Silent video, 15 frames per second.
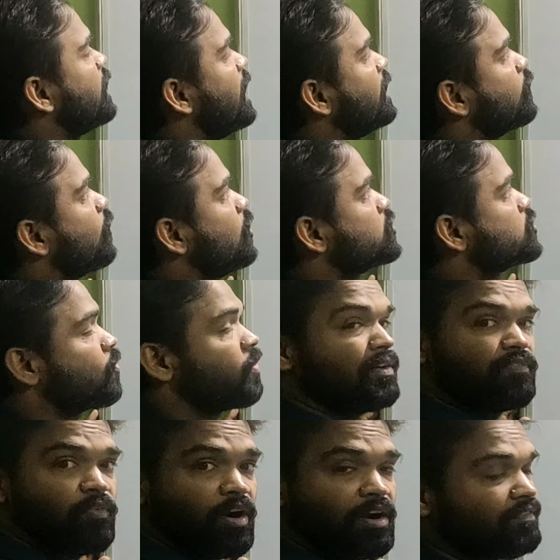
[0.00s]
that cos
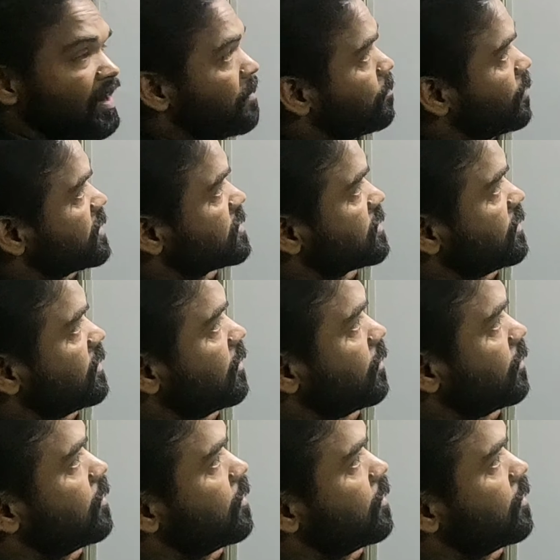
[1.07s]
square 45 plus theta